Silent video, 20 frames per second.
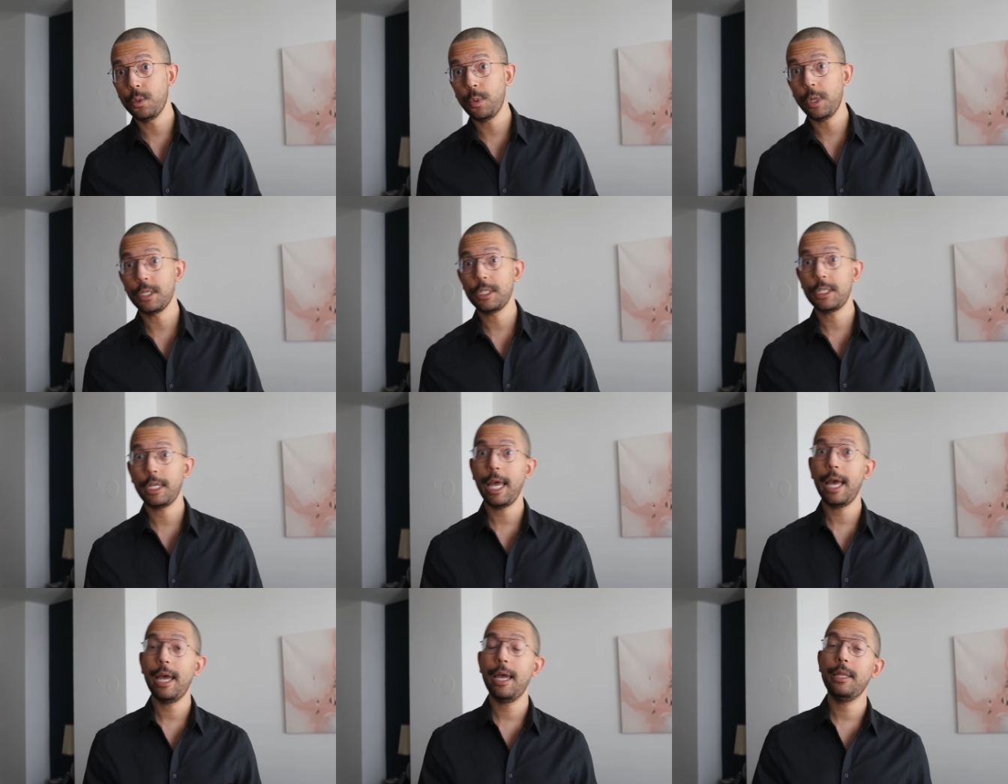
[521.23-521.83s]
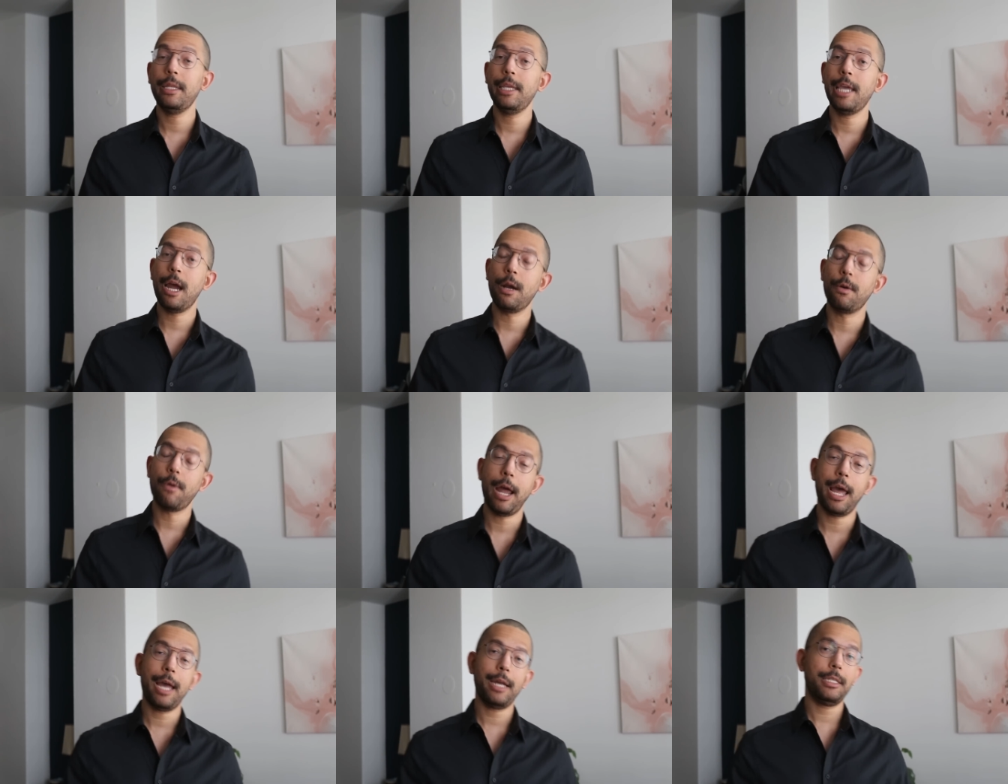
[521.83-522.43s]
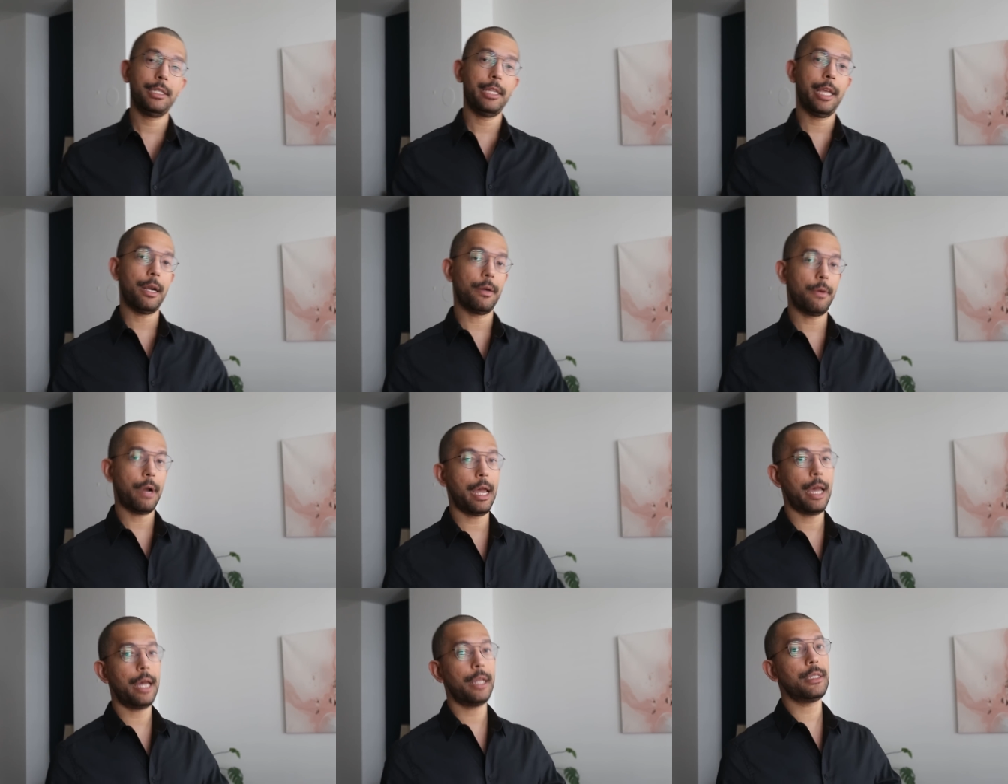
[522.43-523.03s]
Once again, the Iraqs, the
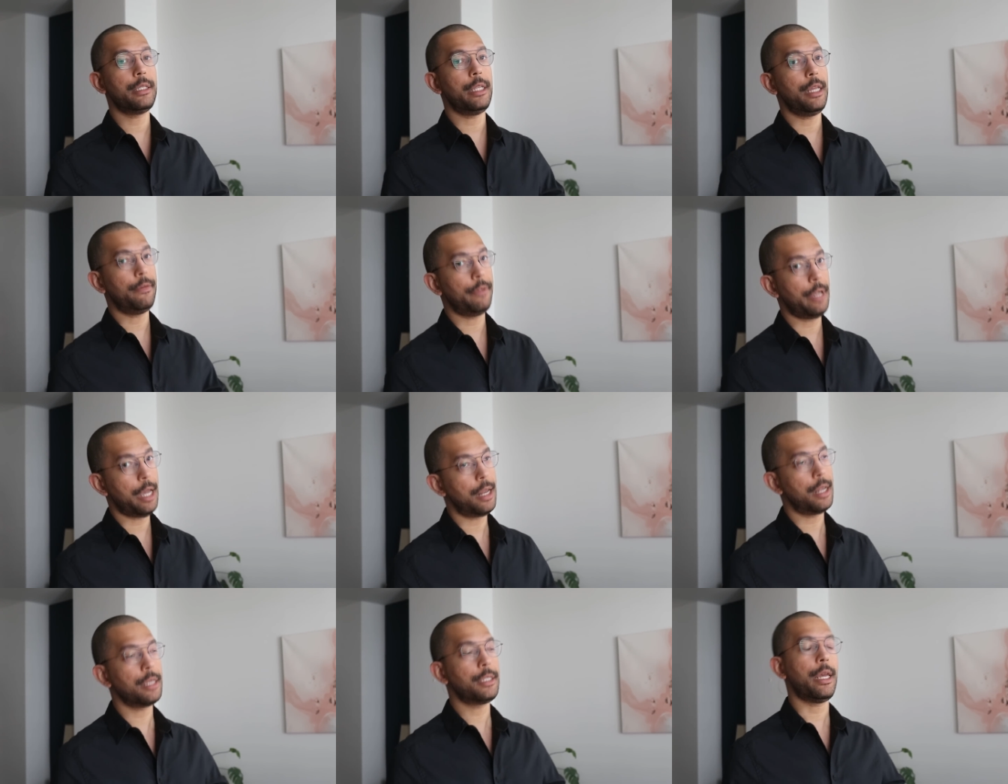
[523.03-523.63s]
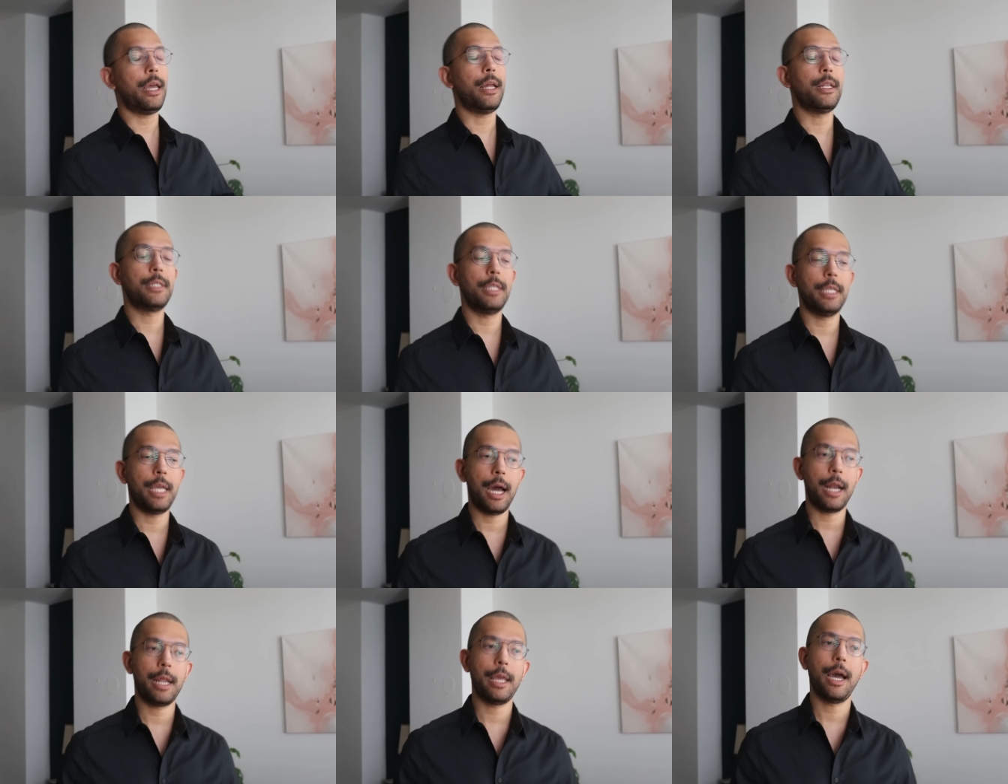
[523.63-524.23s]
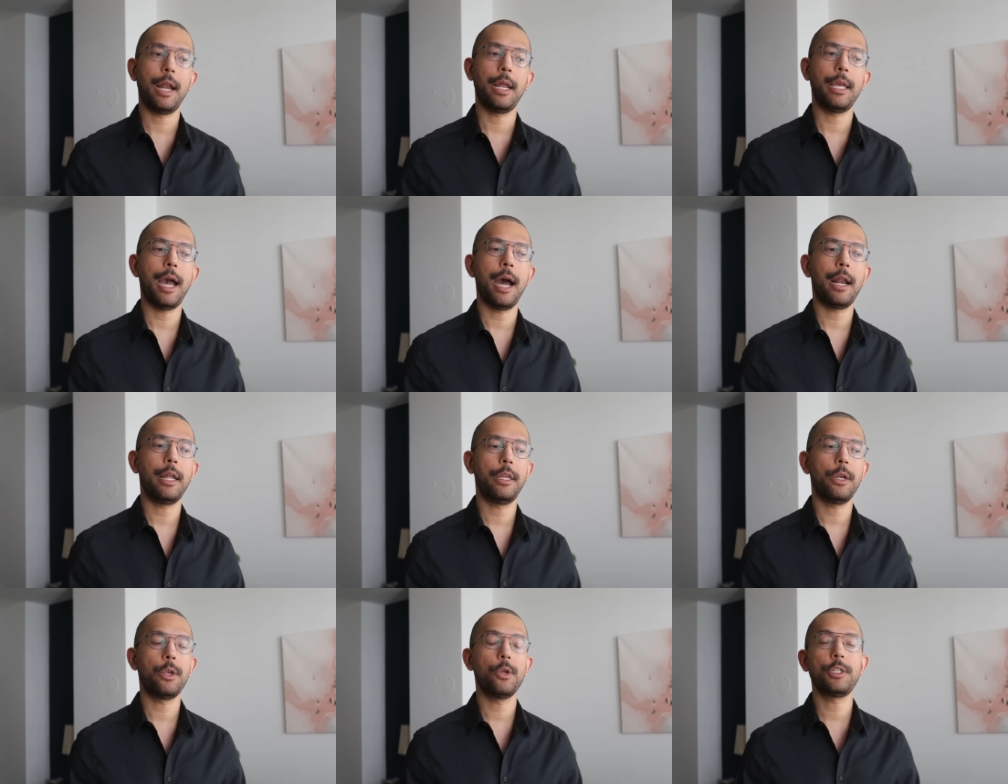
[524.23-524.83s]
Irans, the Afghanistans, the yada, yada,
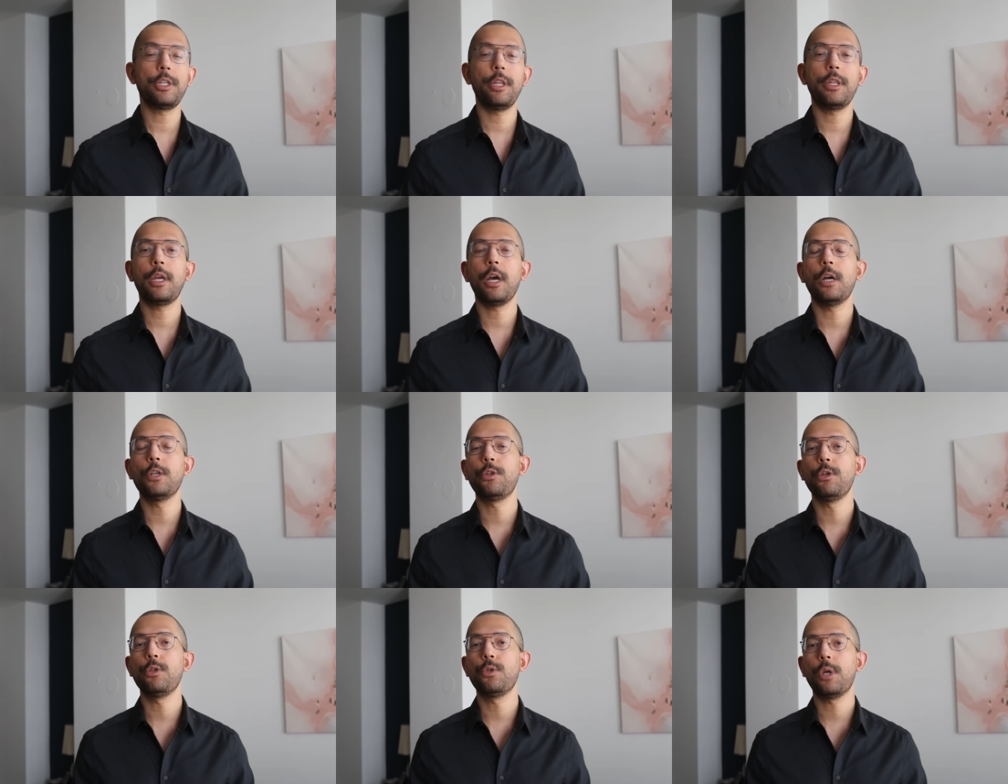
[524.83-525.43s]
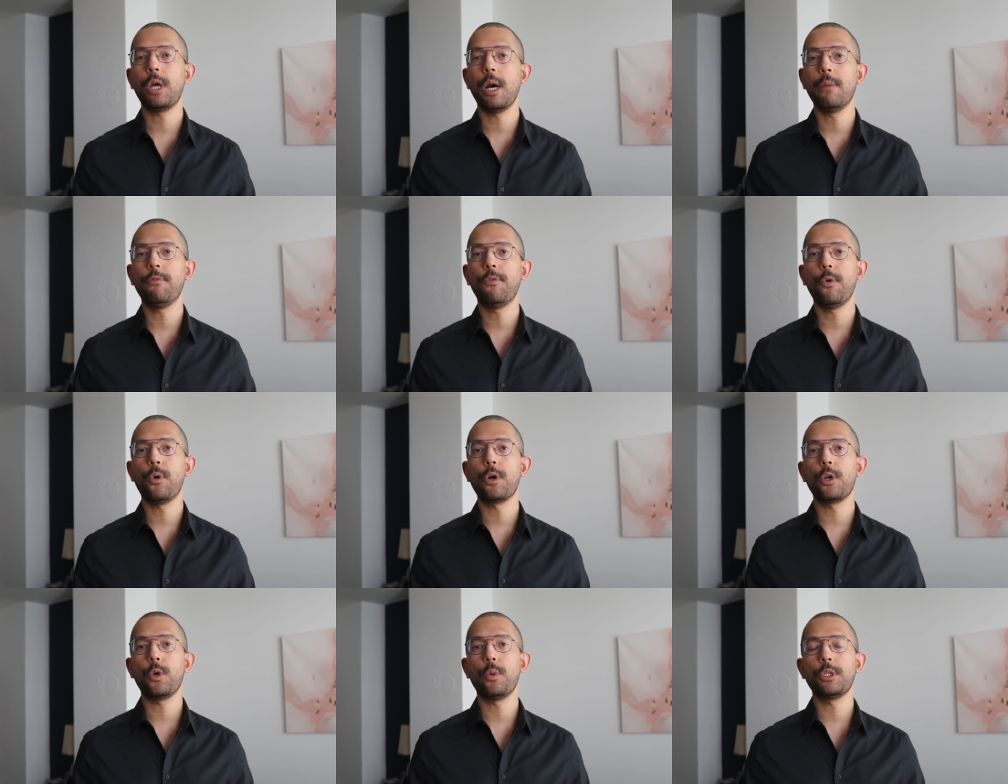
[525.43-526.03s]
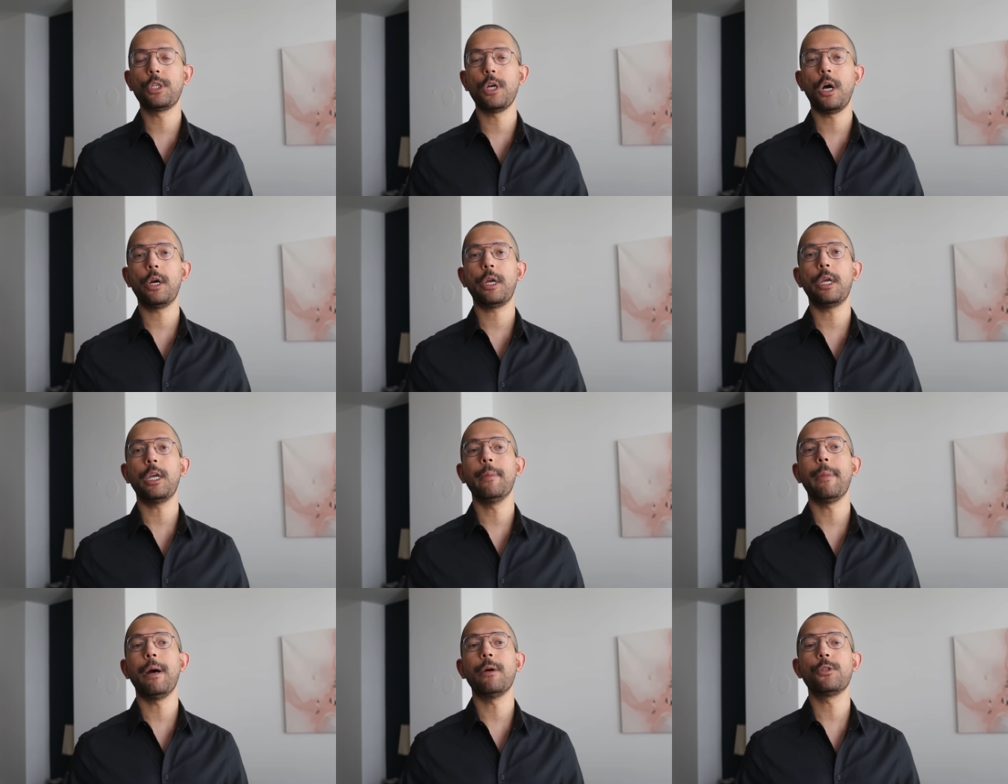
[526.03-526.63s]
yada. They're usually the countries who come forward who are
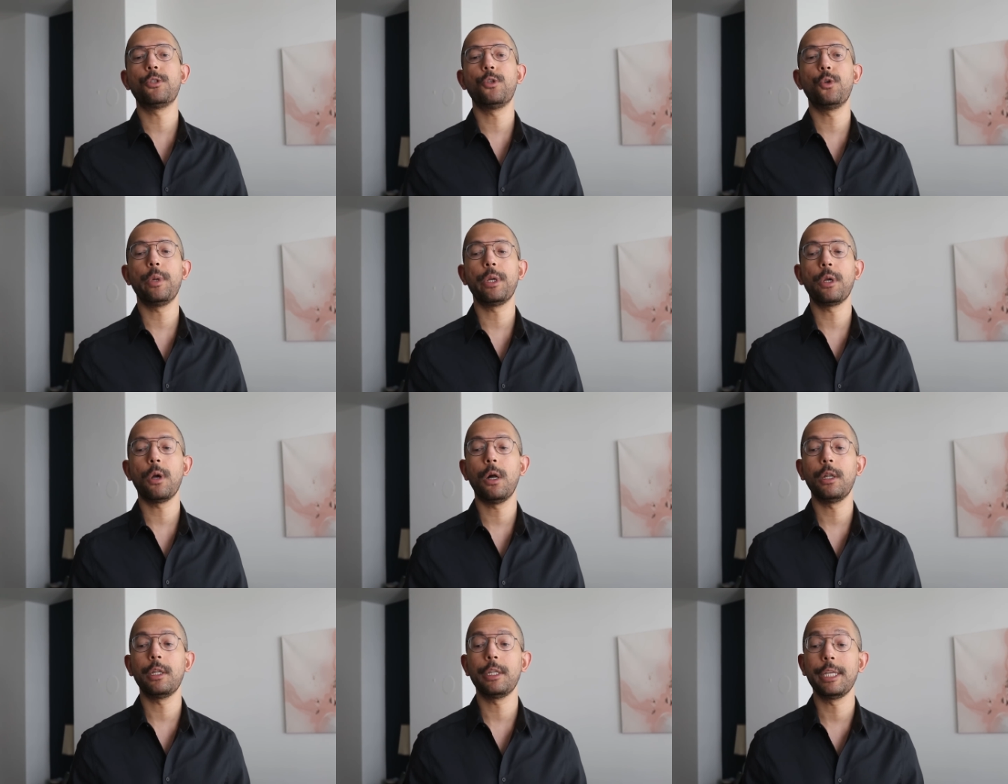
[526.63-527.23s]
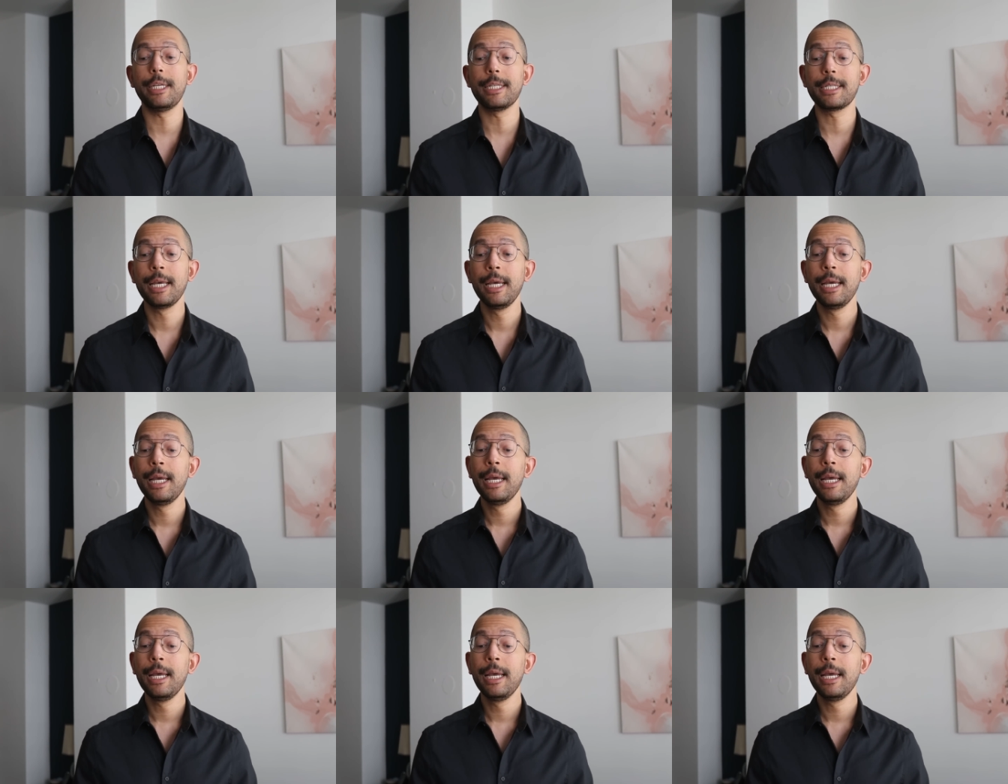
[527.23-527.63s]
talking about doing all of these